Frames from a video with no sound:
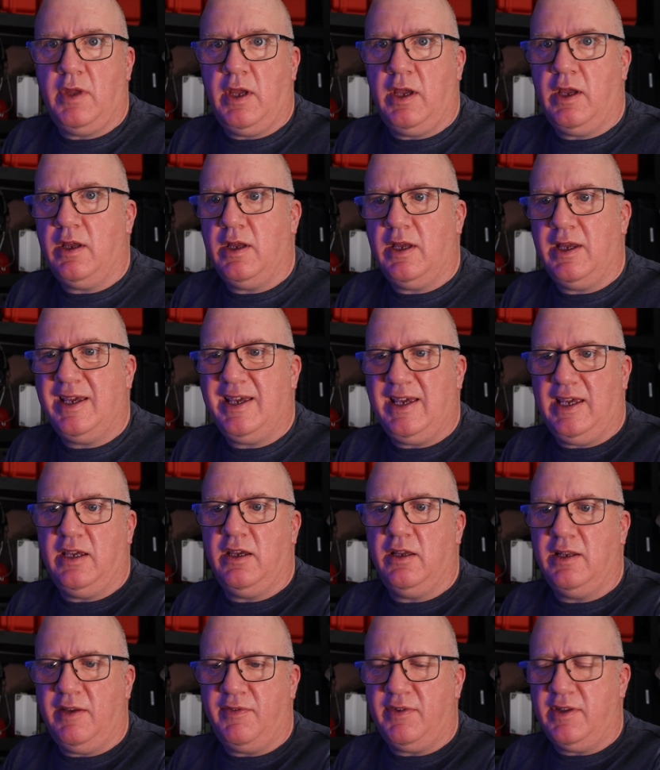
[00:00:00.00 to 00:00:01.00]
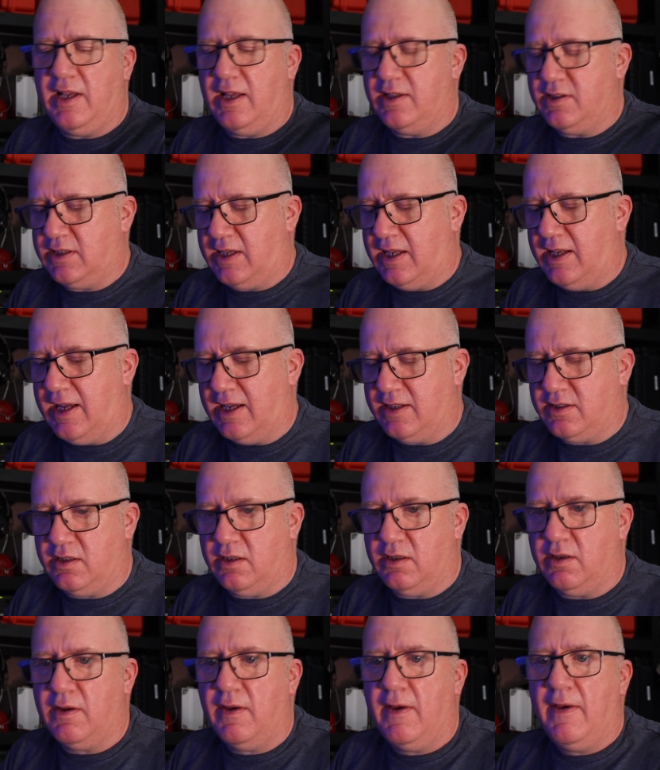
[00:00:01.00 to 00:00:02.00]
here, an Ethernet
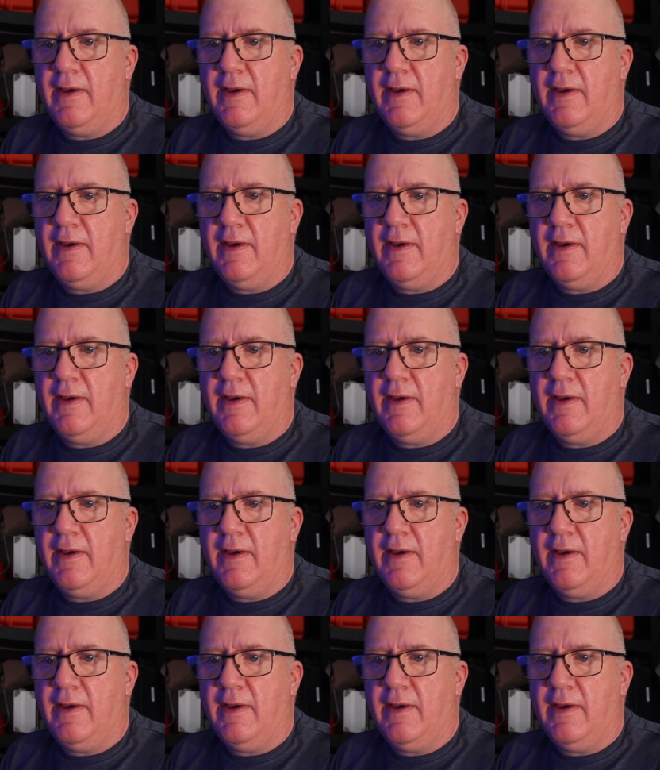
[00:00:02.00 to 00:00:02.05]
connector.